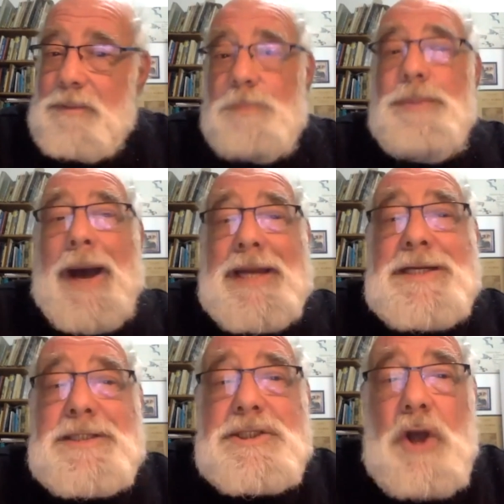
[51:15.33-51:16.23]
Biden
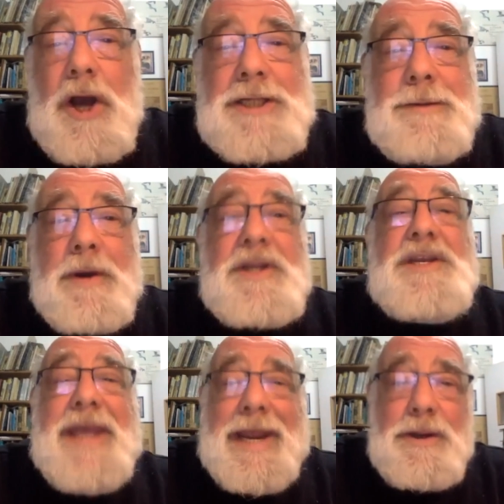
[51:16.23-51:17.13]
has talked about a
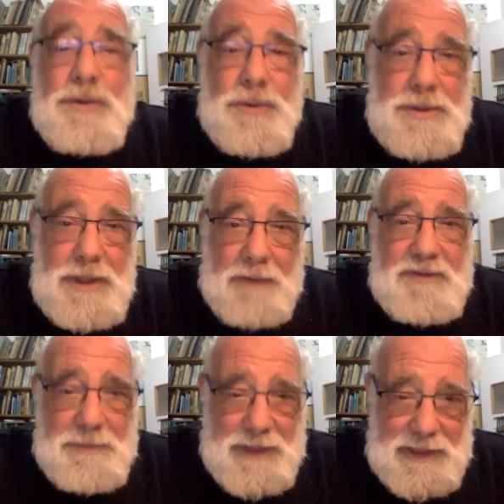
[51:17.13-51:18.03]
NATO of the
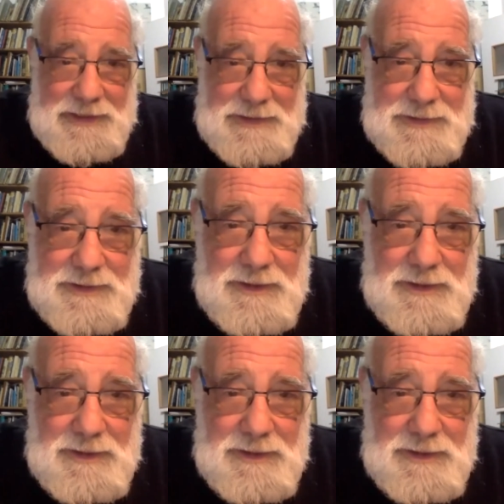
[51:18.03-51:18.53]
Middle East.